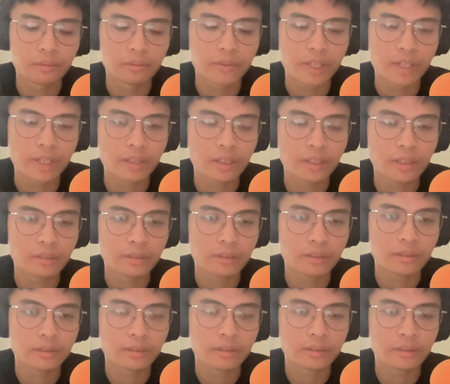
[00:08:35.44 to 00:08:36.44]
find that
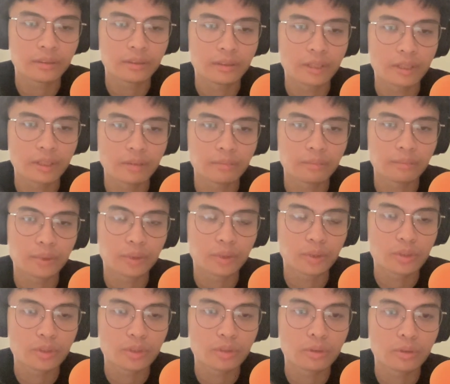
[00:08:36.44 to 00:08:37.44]

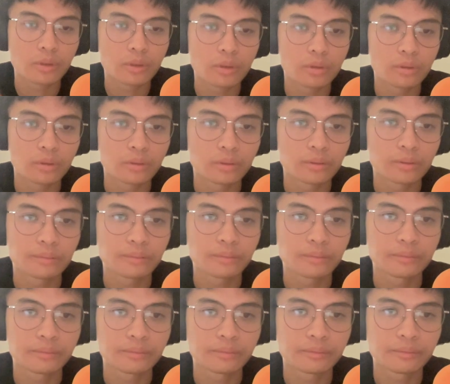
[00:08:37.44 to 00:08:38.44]
push to grow.
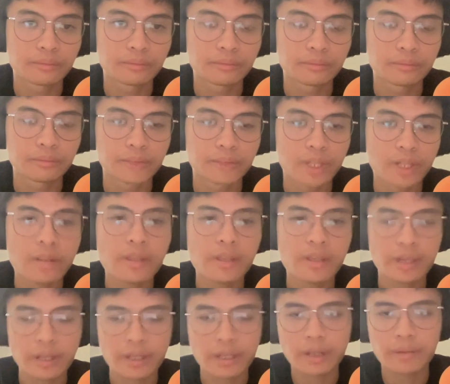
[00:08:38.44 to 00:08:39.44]
And I
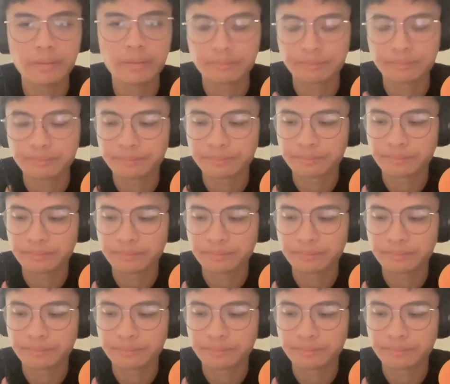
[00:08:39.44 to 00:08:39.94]
think I am.